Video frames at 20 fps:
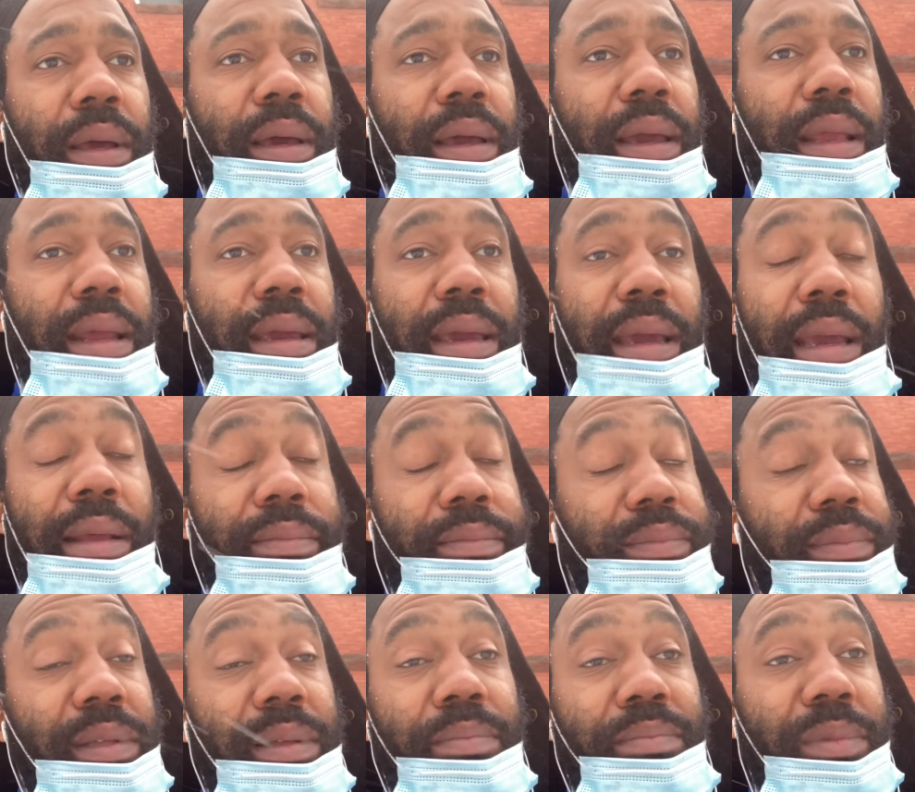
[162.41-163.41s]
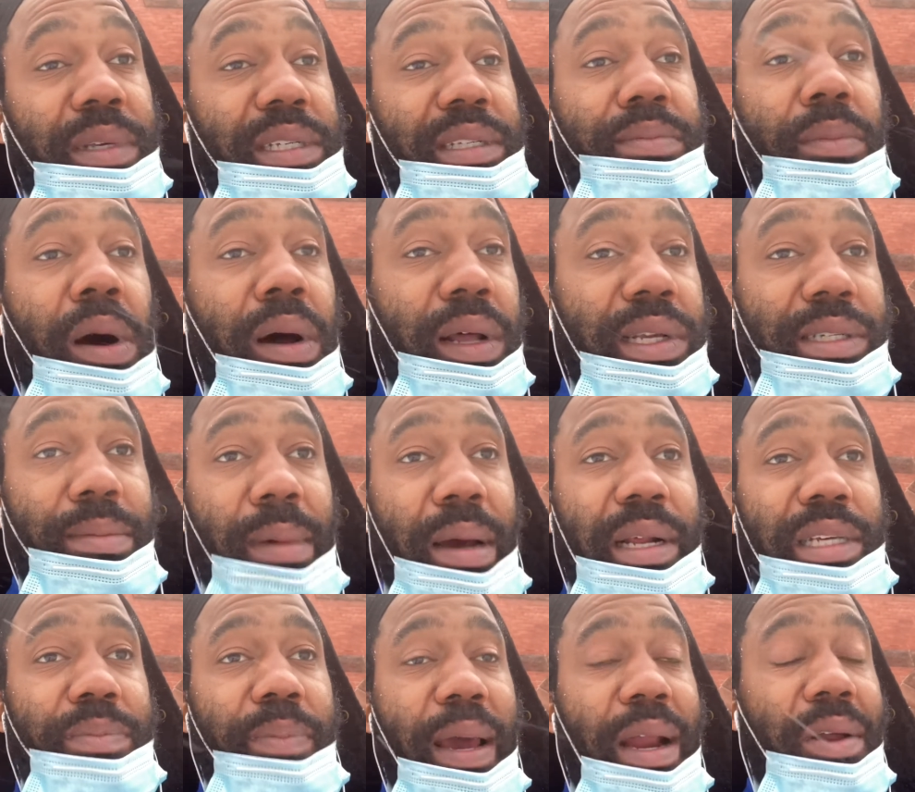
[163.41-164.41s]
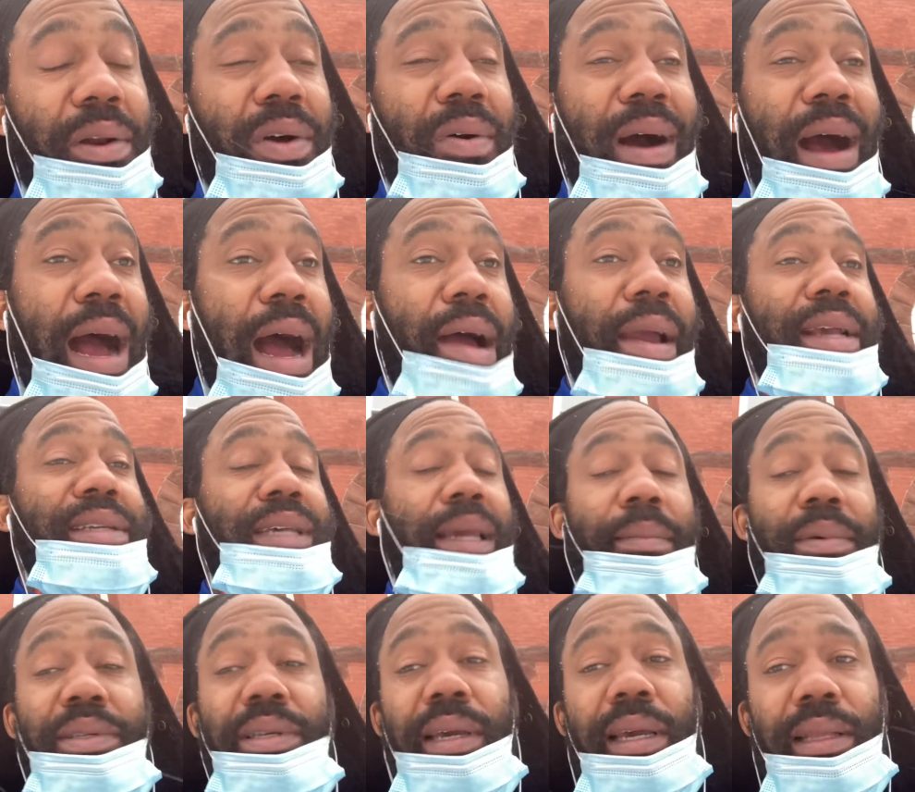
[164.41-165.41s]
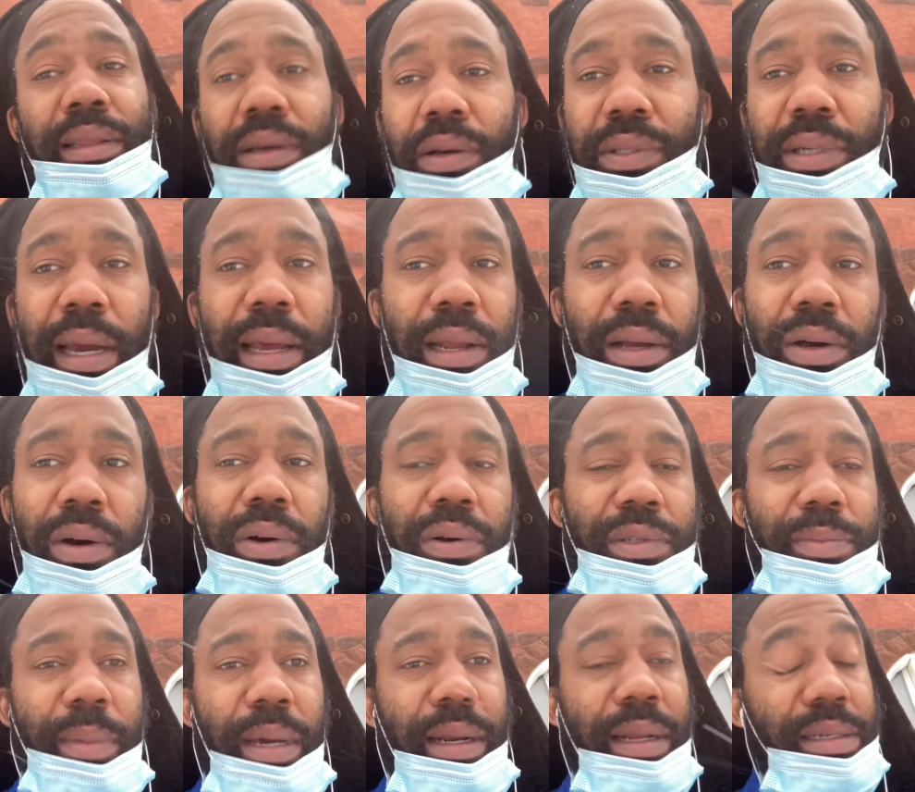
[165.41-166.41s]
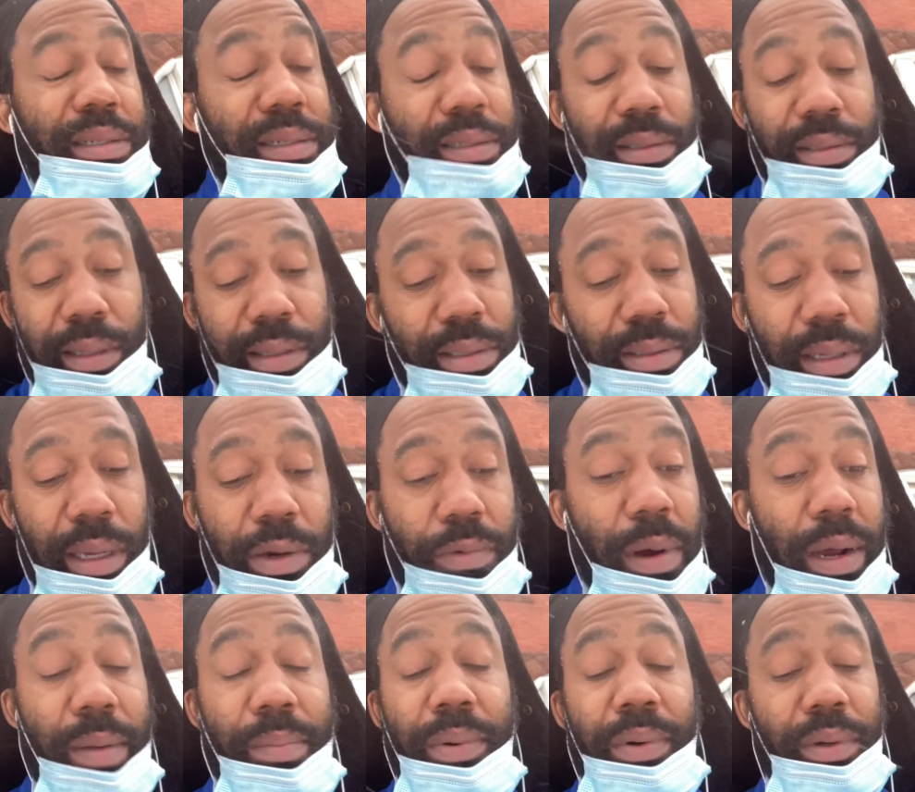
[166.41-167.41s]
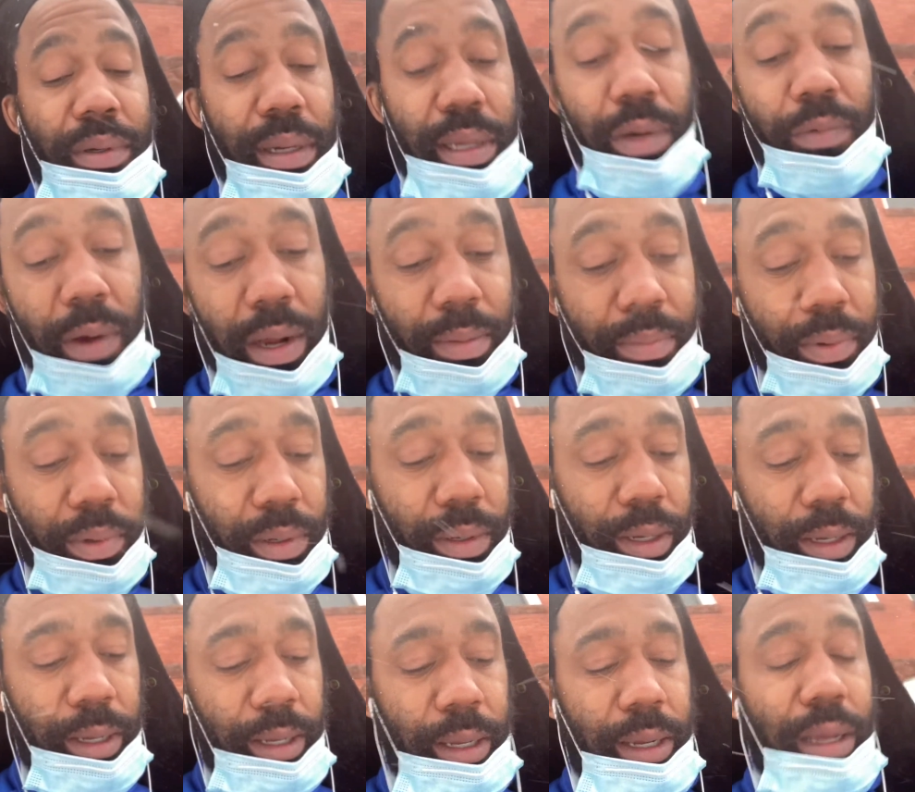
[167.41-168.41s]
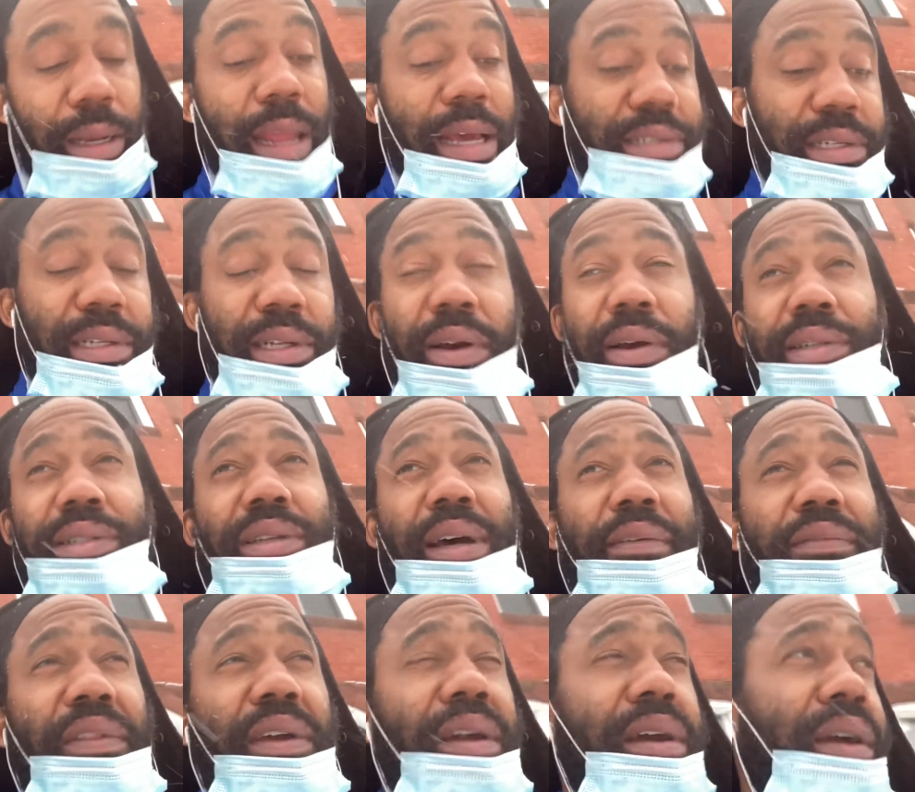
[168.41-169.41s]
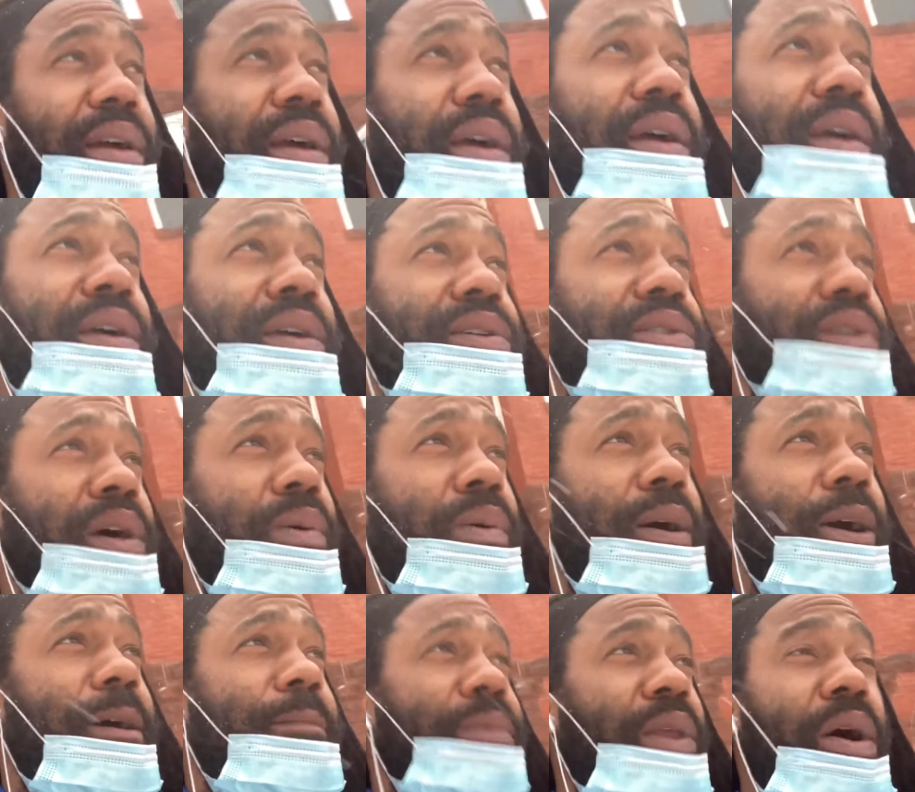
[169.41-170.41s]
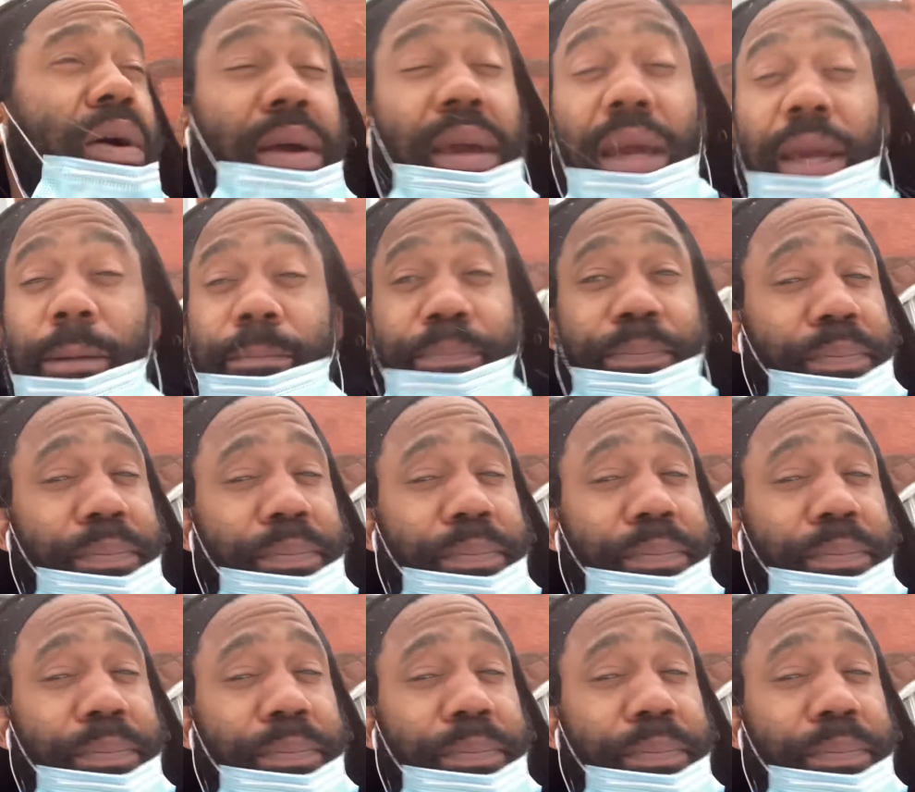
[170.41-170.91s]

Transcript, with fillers: And again, the, the smallest amount of space. I don't know how he's able to get those kind of goals, man. It's just it's incredible, incredible, legendary stuff there. So um, no, again,